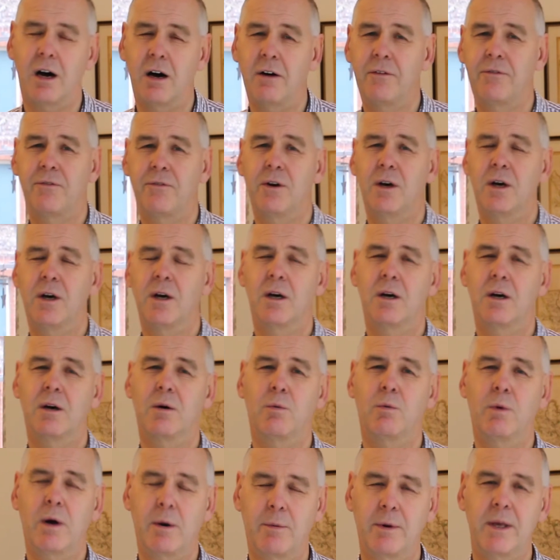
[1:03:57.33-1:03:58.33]
of
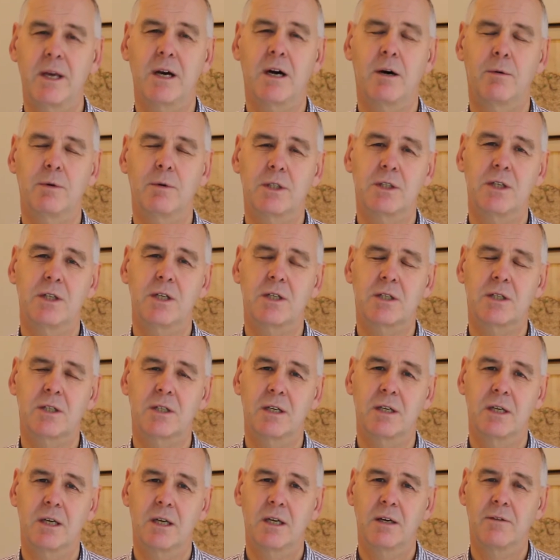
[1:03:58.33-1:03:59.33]
where we are, which is
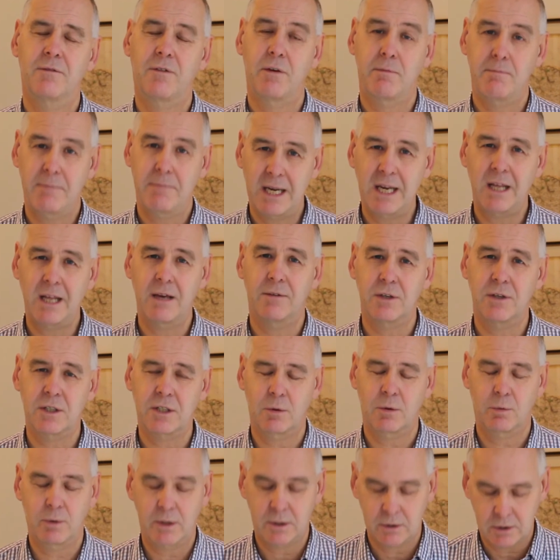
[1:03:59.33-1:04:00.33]
for many of us
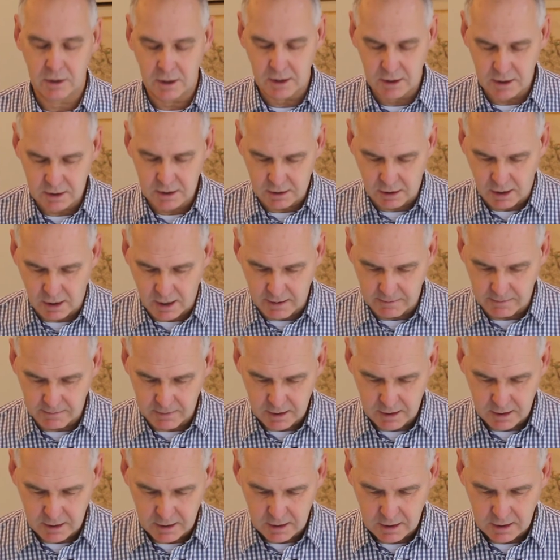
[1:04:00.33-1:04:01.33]
a wilderness time.
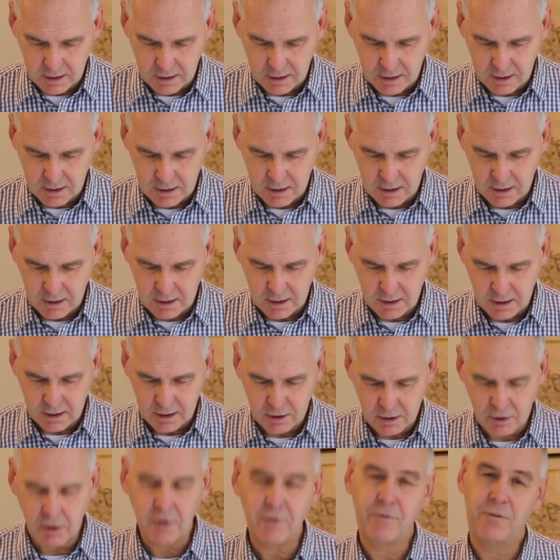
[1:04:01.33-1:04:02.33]

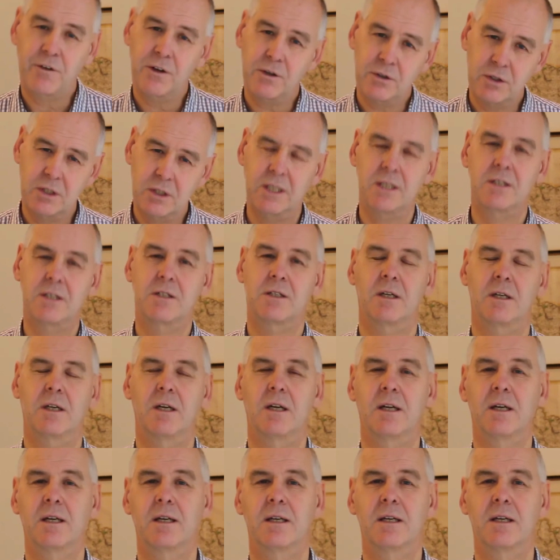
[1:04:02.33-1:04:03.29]
God feels distant.